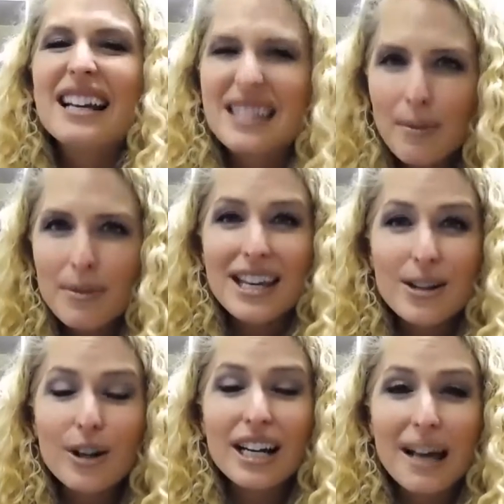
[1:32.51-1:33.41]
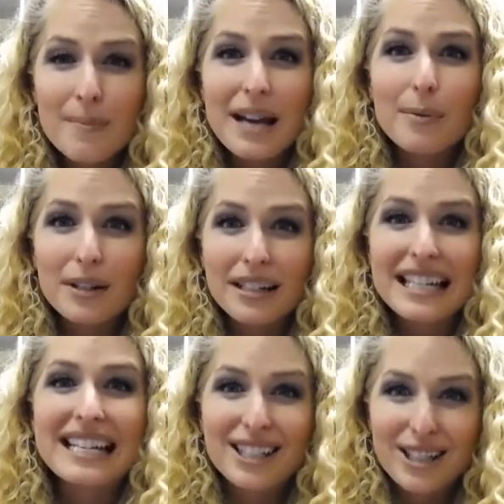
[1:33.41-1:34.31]
something you're going to be able to
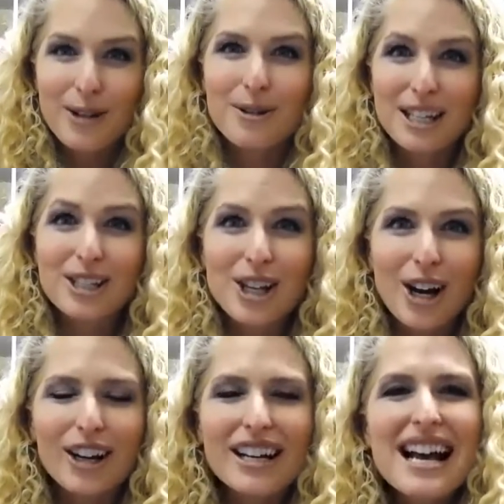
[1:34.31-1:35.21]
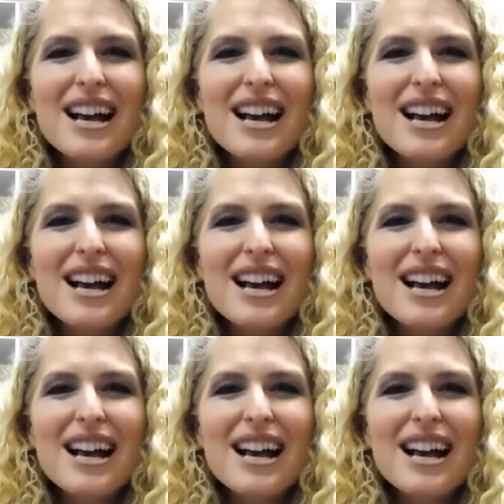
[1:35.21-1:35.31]
need to do this year.